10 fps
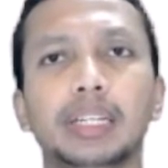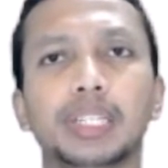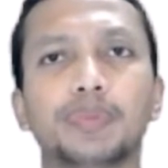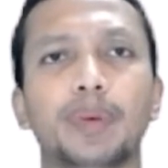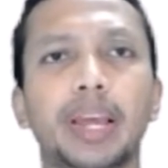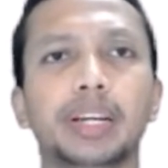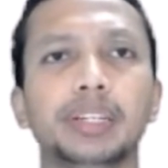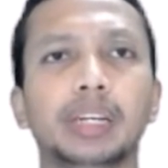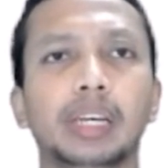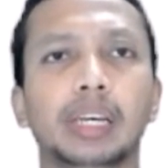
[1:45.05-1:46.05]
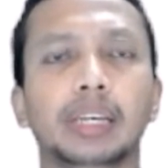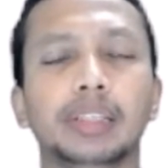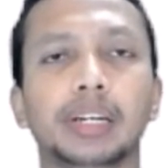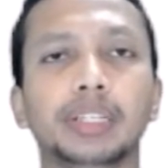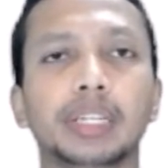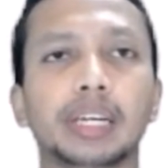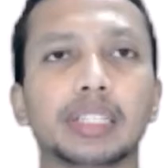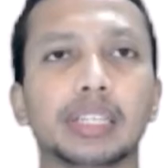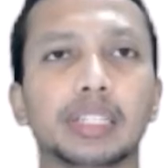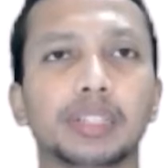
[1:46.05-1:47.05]
displayed in the
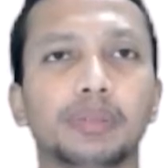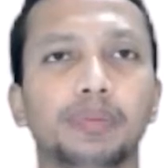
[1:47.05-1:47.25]
DSS